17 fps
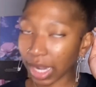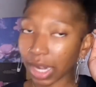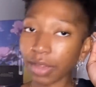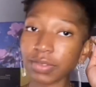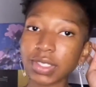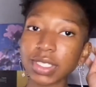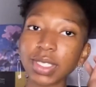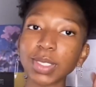
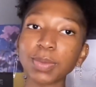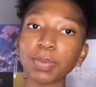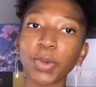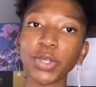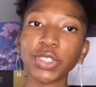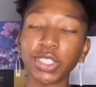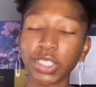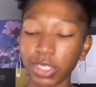loved this
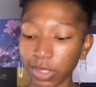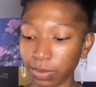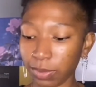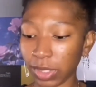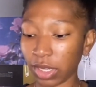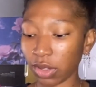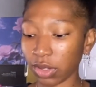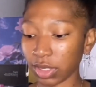purchase
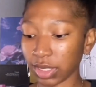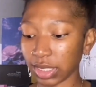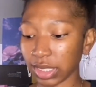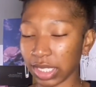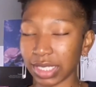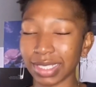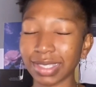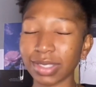because
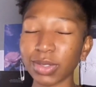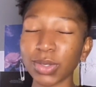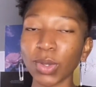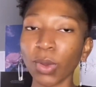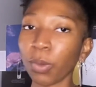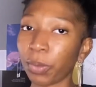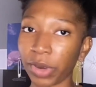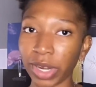it's
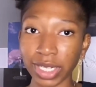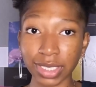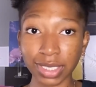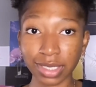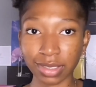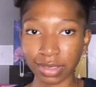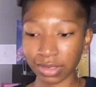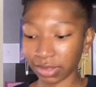so
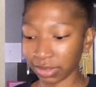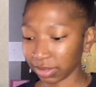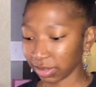practical.